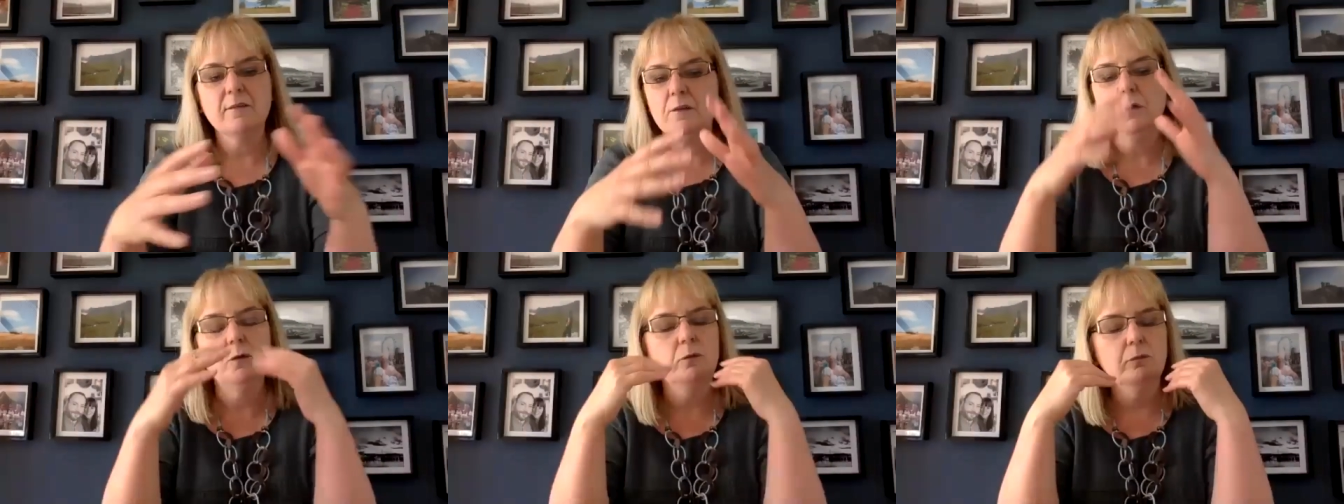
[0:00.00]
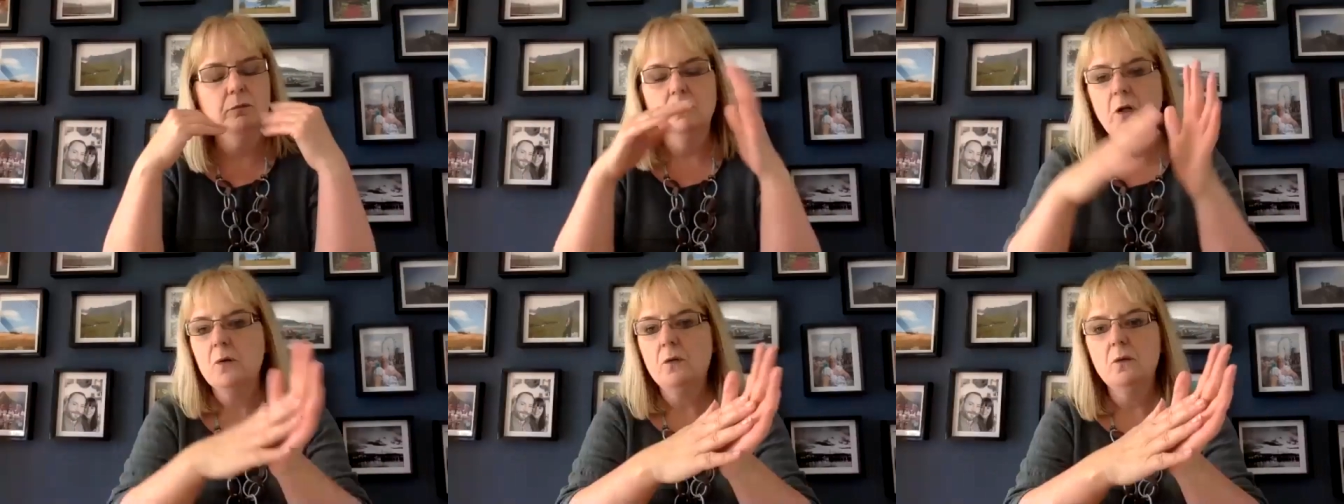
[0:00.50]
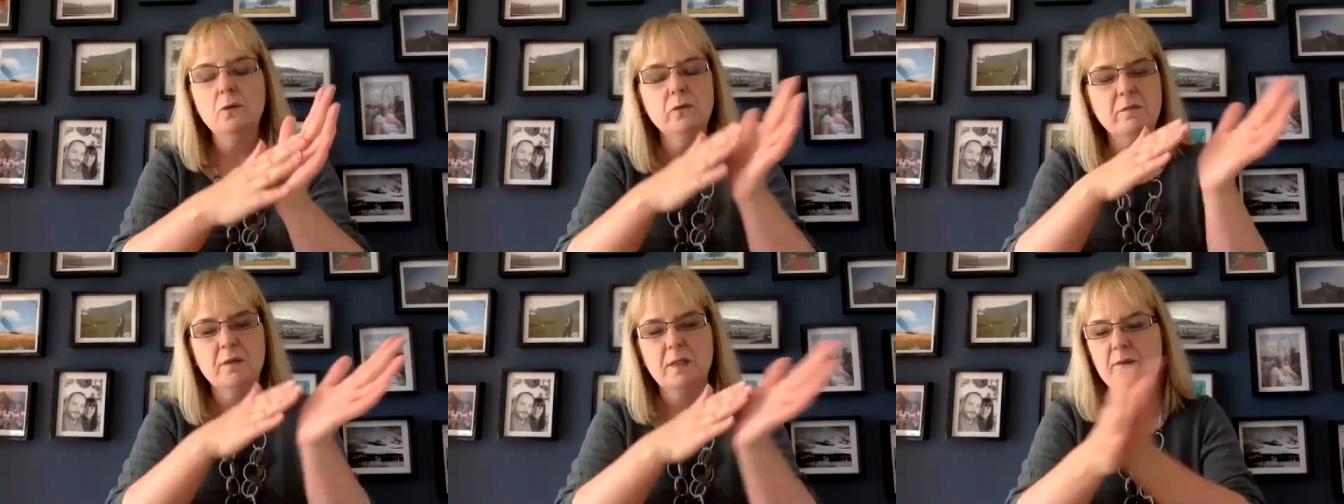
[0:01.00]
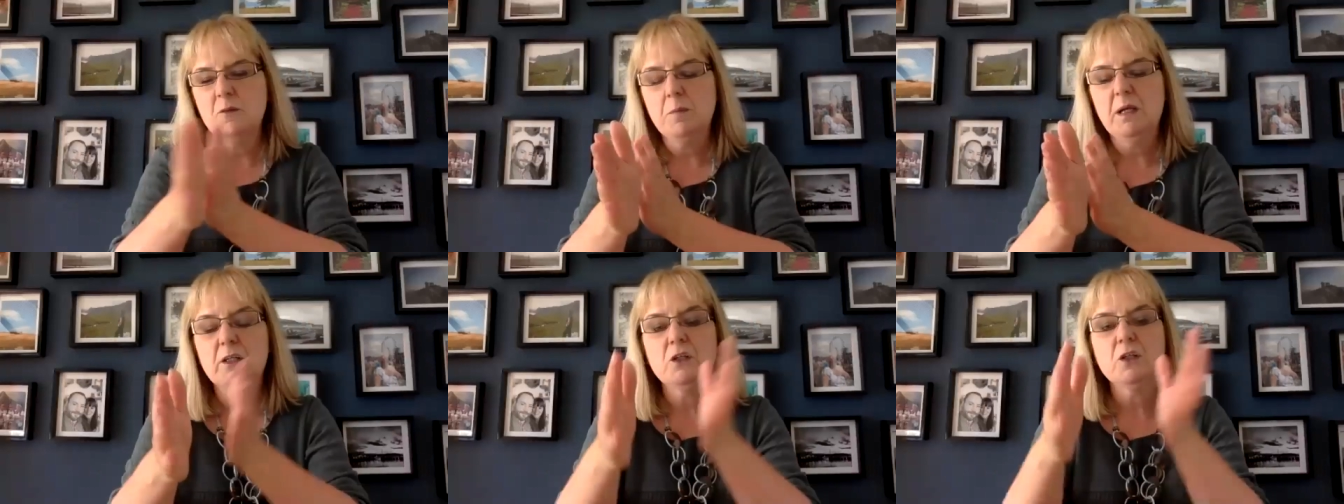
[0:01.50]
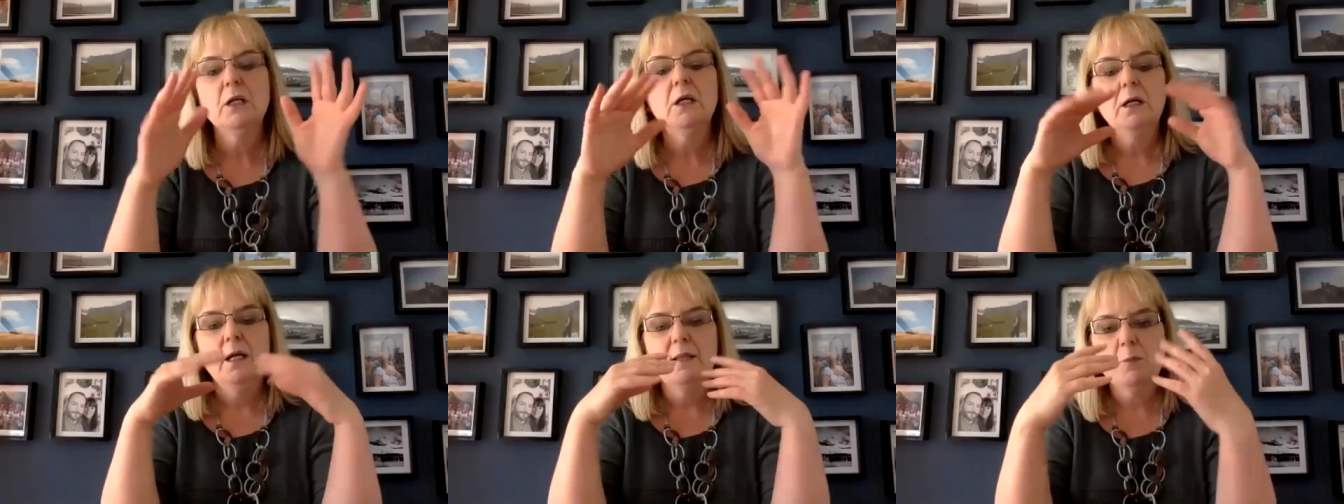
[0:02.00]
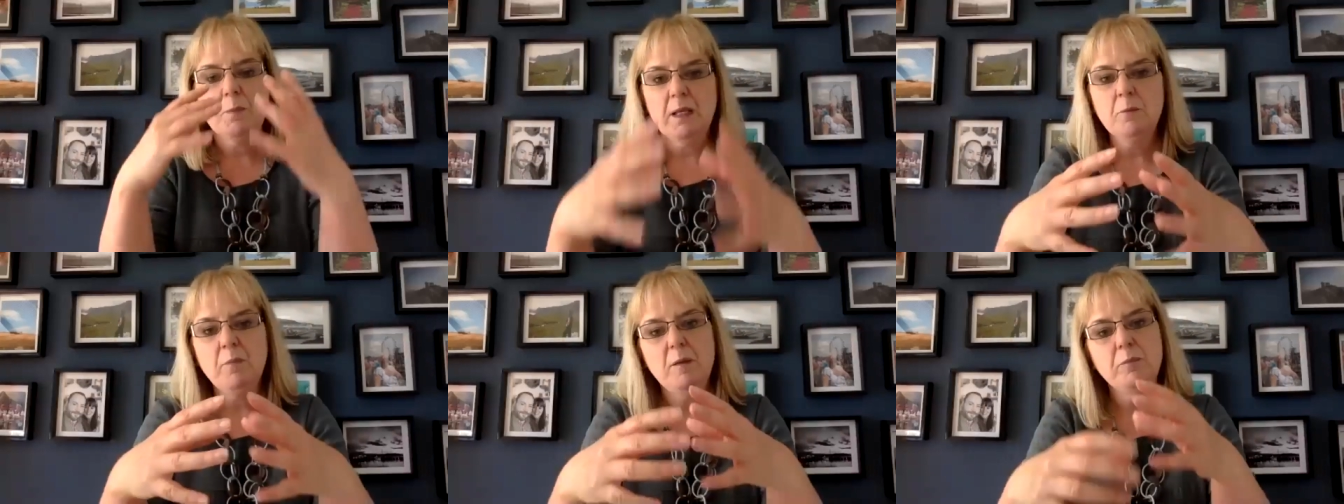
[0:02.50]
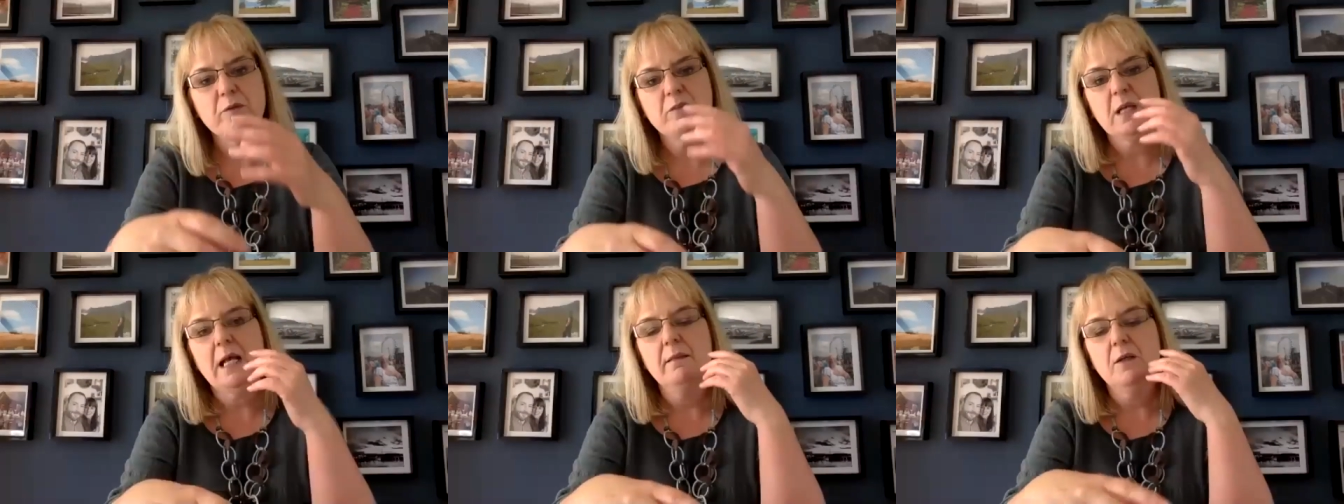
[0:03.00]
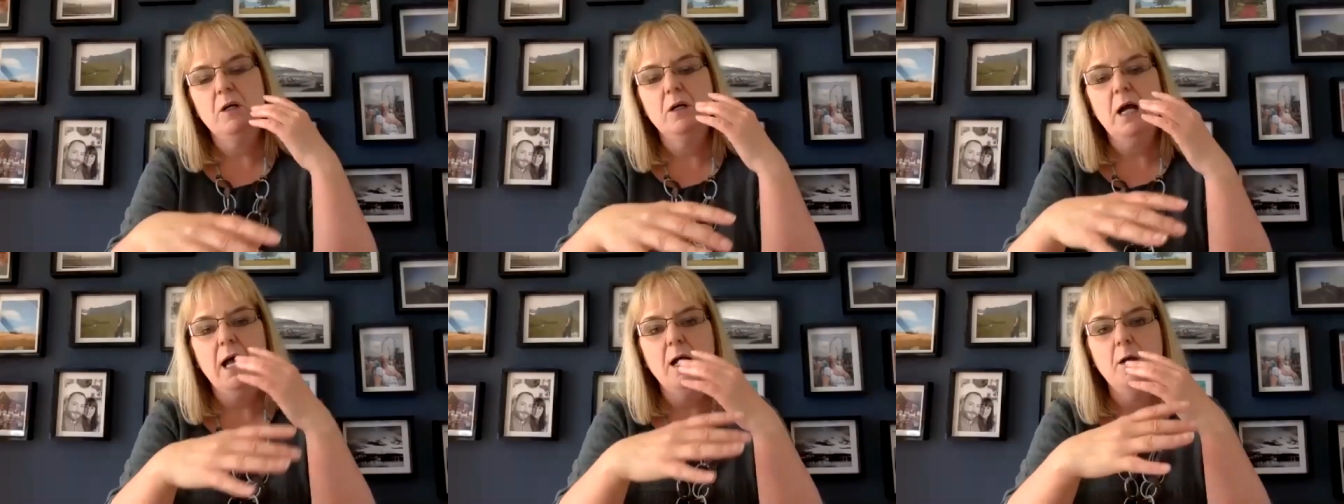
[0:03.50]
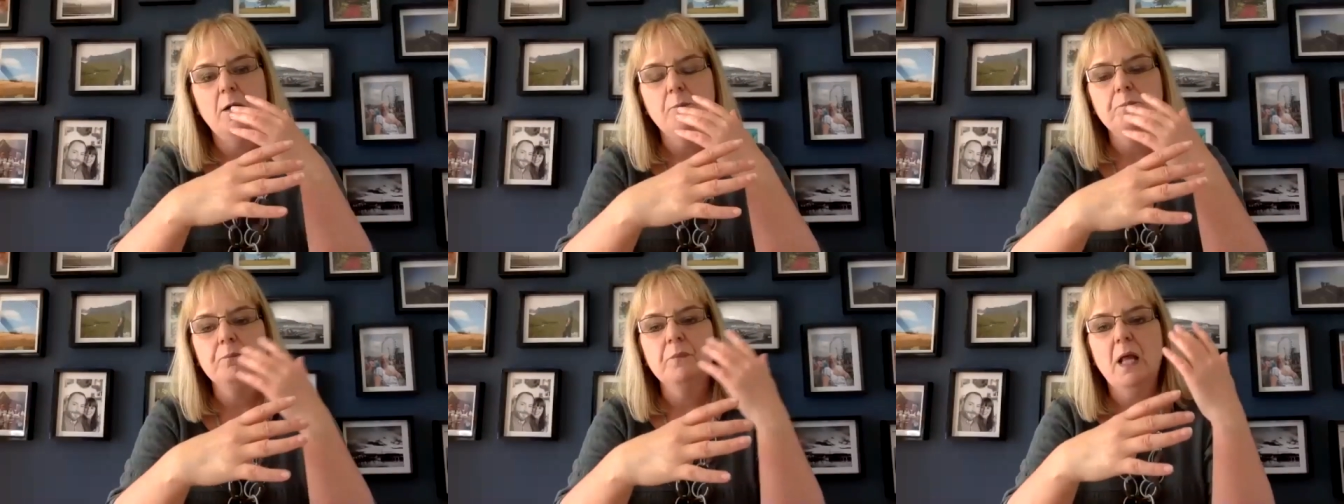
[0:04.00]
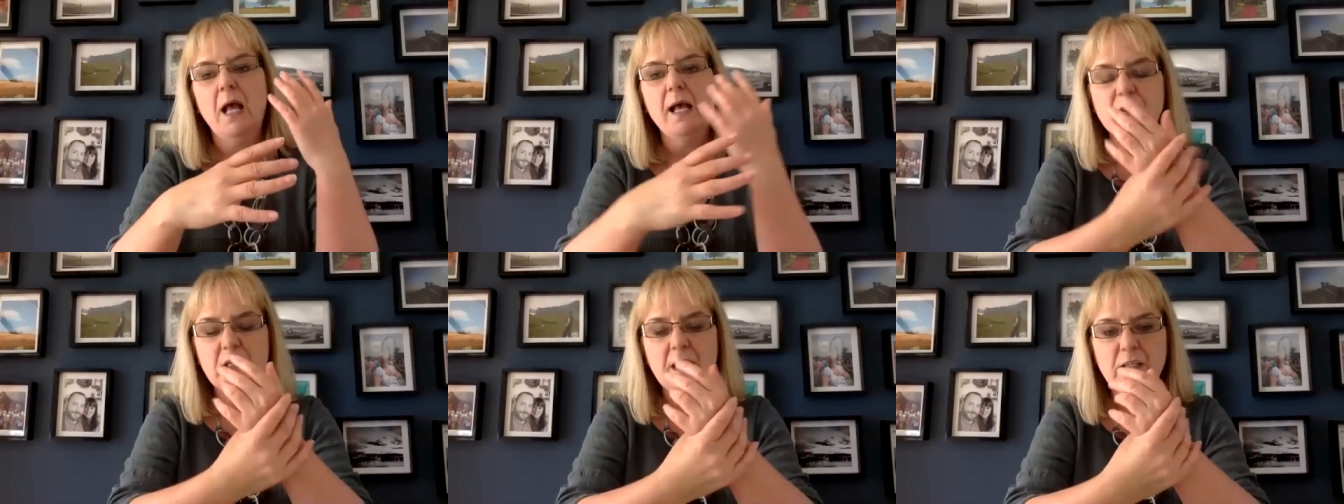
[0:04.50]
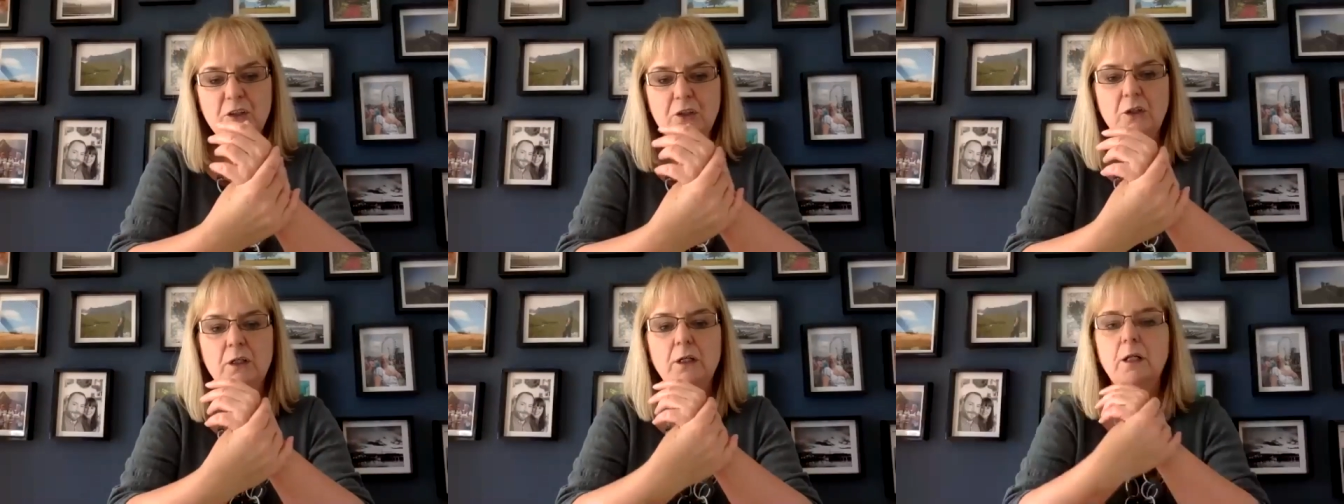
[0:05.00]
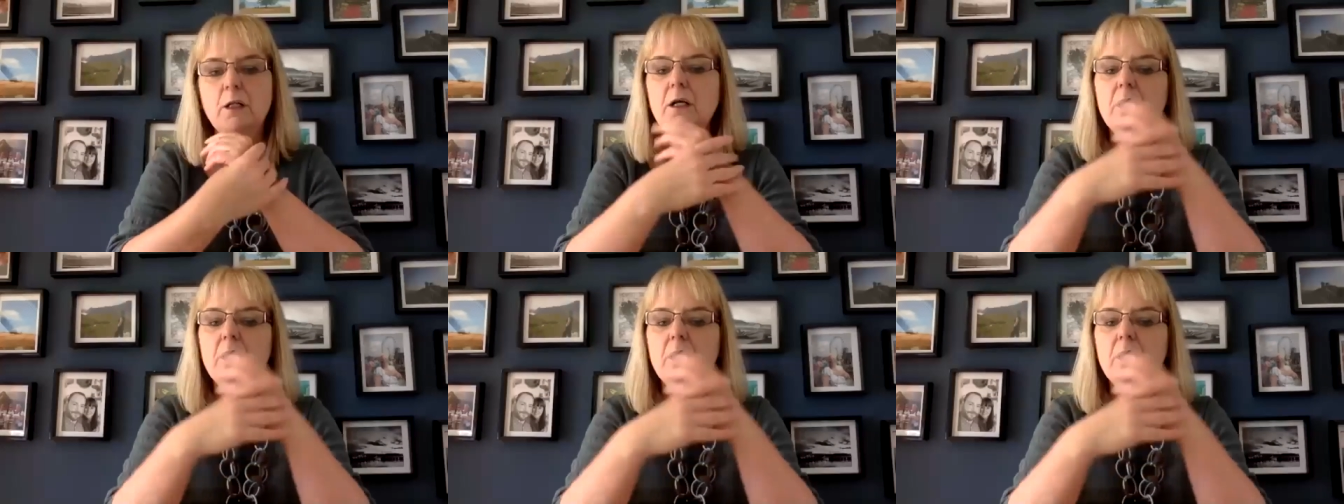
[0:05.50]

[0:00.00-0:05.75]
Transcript: So no sales pitch, it's bringing people together, educational,